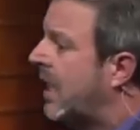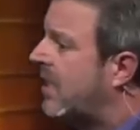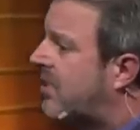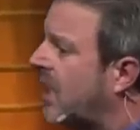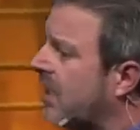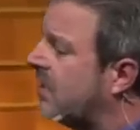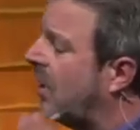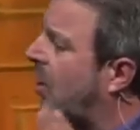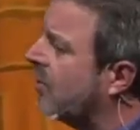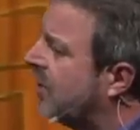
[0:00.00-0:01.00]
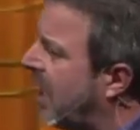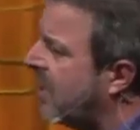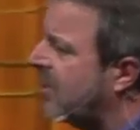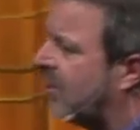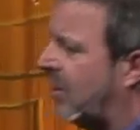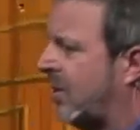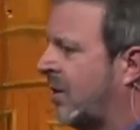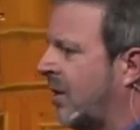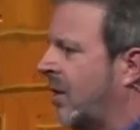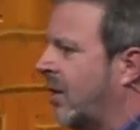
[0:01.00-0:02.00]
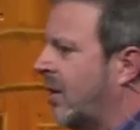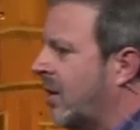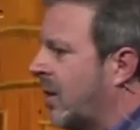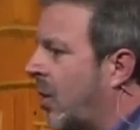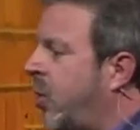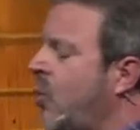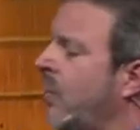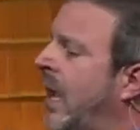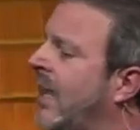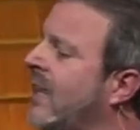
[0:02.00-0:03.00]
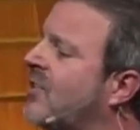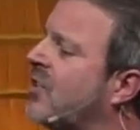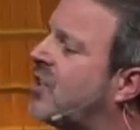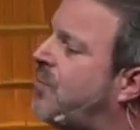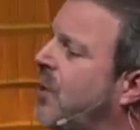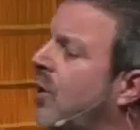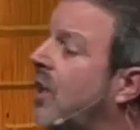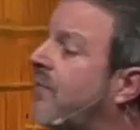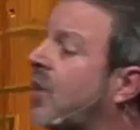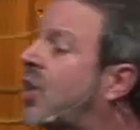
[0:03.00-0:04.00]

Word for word: he says, Oh, Daniel, whom is the spirit of